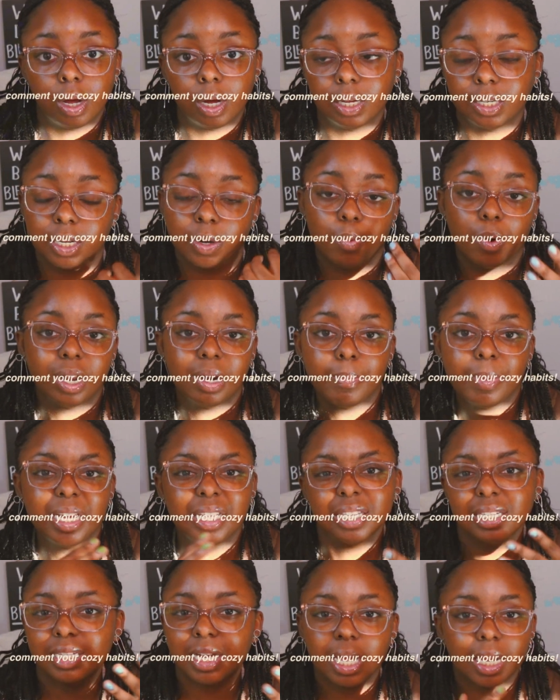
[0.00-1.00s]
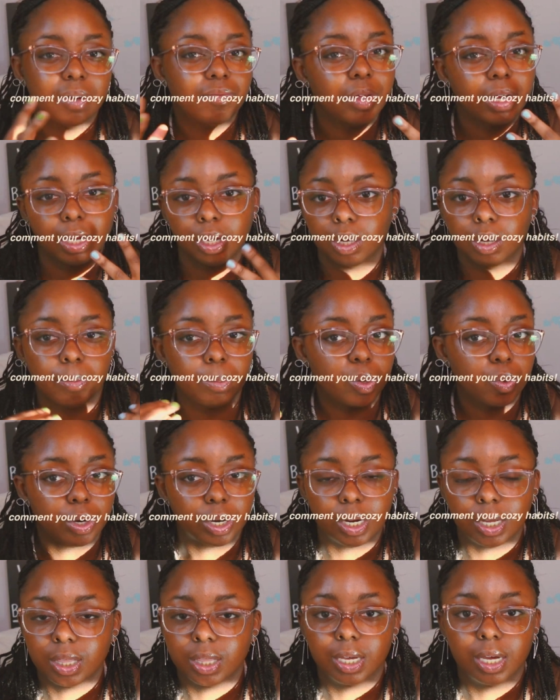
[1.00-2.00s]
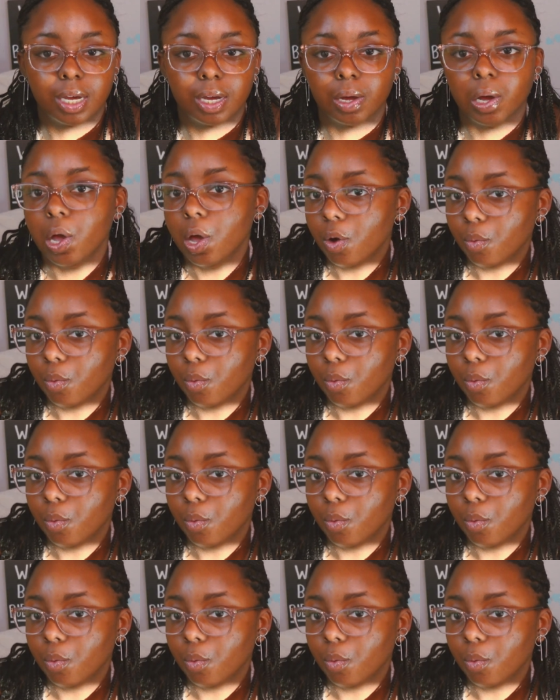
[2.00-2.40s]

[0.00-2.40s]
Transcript: because I want to make this kind of like a community thing